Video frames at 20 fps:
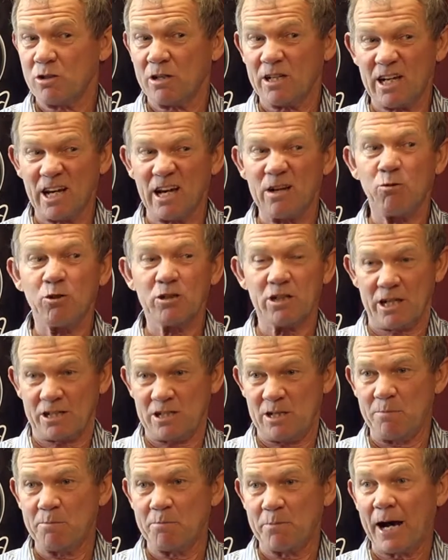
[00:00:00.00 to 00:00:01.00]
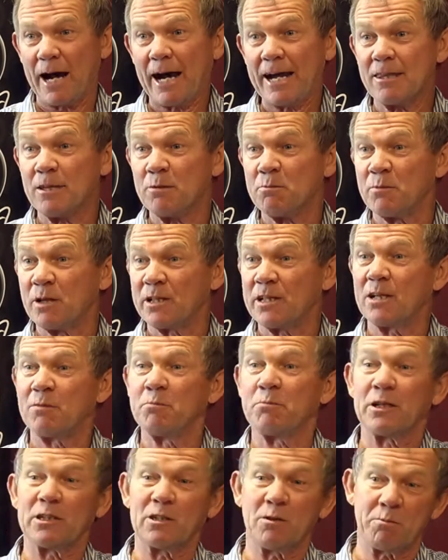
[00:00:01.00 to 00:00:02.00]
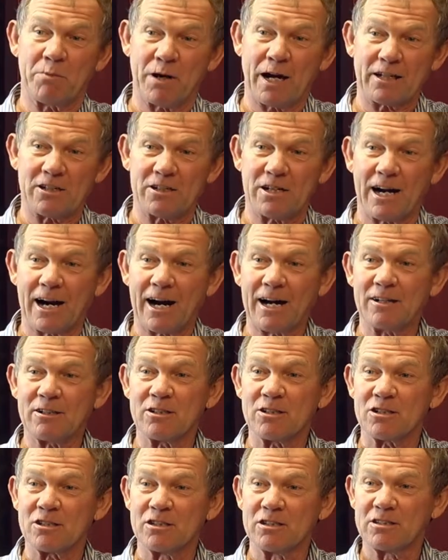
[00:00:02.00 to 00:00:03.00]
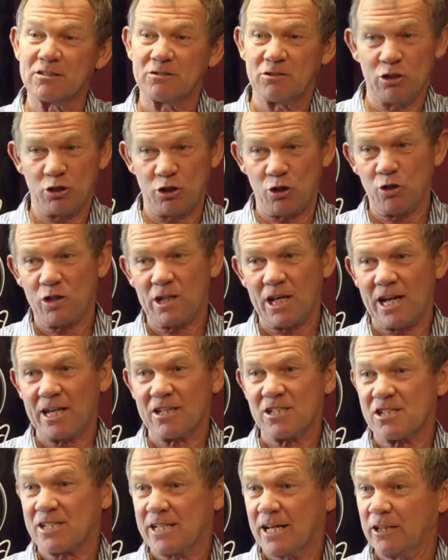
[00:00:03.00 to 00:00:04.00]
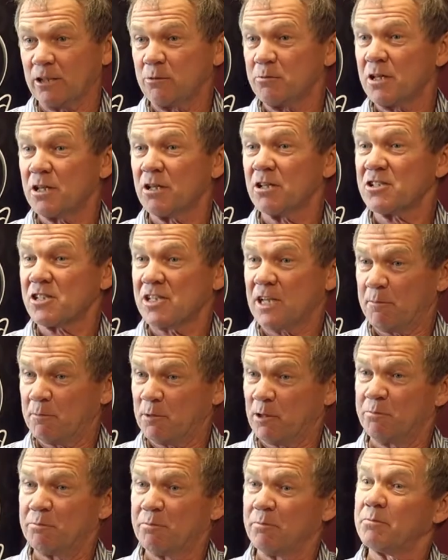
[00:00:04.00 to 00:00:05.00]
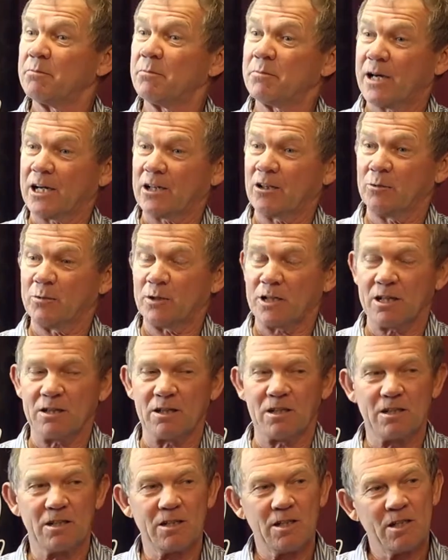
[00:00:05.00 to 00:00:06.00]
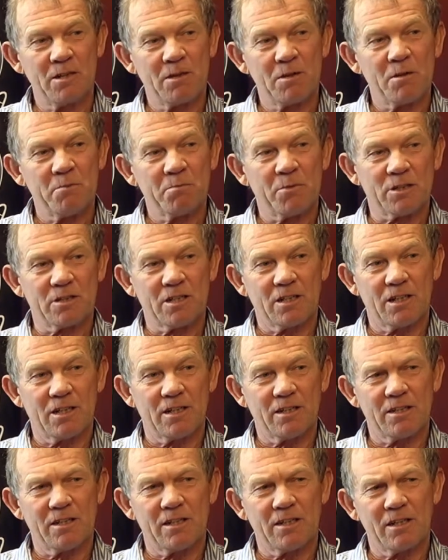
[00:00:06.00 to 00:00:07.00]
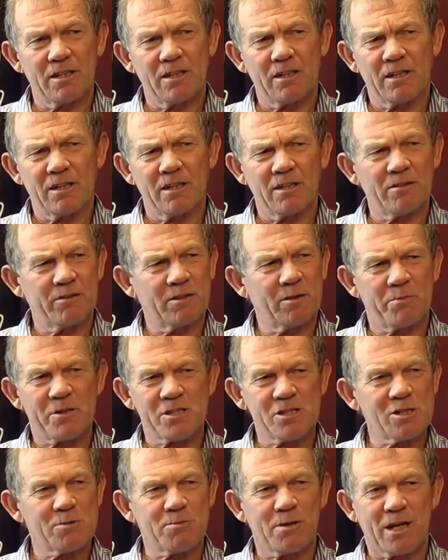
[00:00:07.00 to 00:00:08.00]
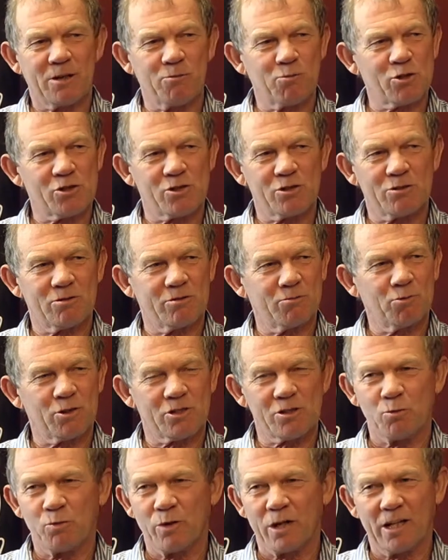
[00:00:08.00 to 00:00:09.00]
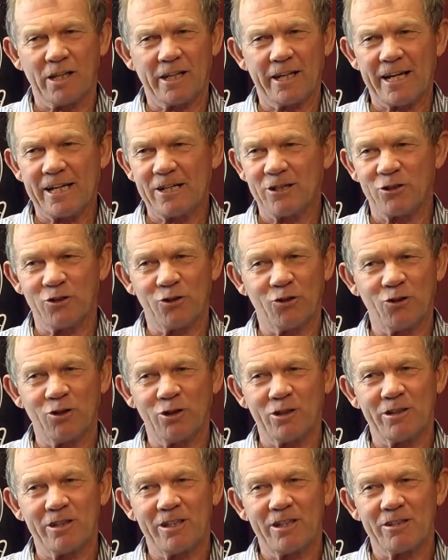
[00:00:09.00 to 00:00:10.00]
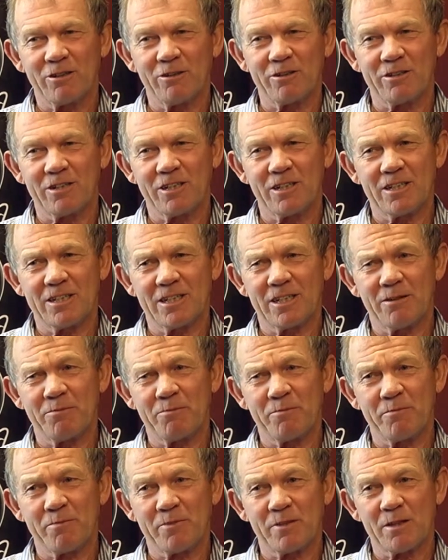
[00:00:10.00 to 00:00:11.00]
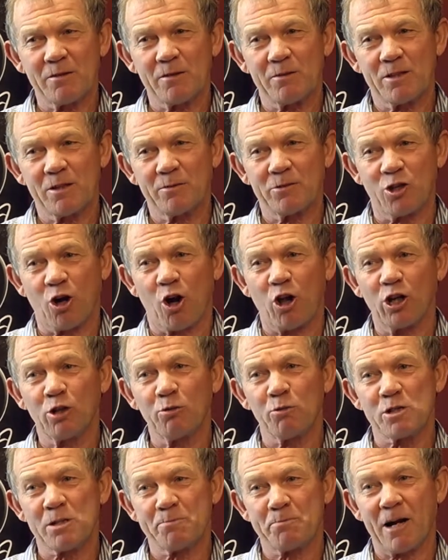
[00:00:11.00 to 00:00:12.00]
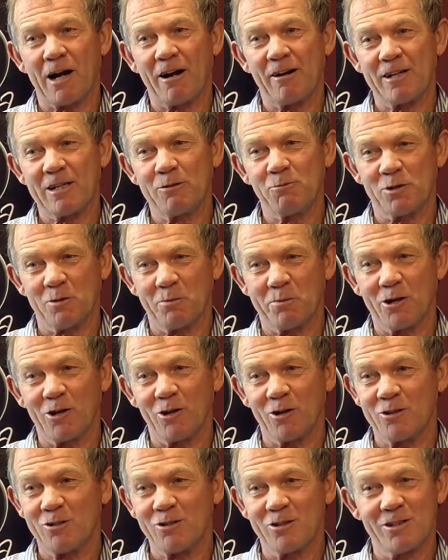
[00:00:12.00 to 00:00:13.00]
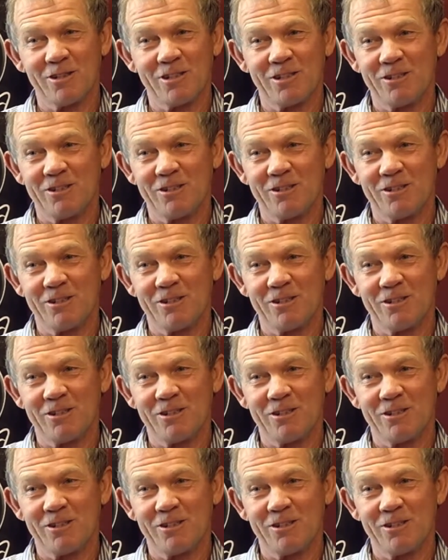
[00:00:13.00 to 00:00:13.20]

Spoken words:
And I wanted to actually buy them and then bring them back to Ireland and the UK and sell them there, assemble them mm-hmm. back up again. But the business plan wasn't well laid at all. The dollar was parity with the pound.